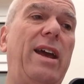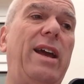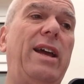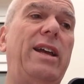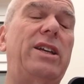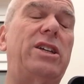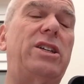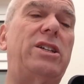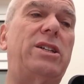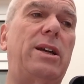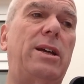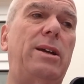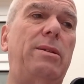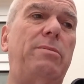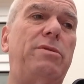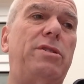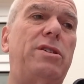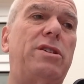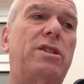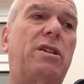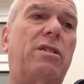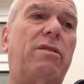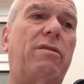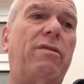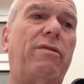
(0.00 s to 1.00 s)
It
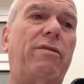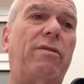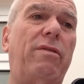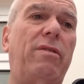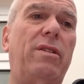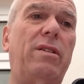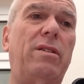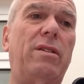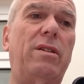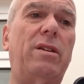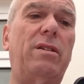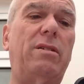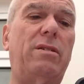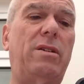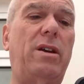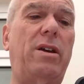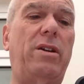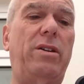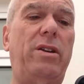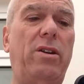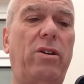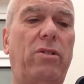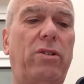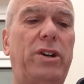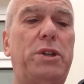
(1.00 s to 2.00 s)
seems a
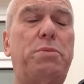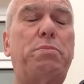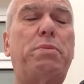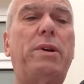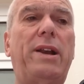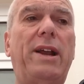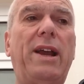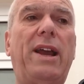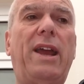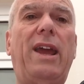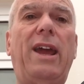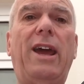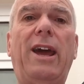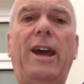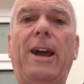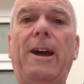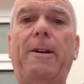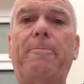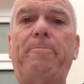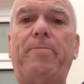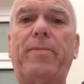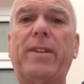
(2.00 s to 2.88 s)
nice bit of kit.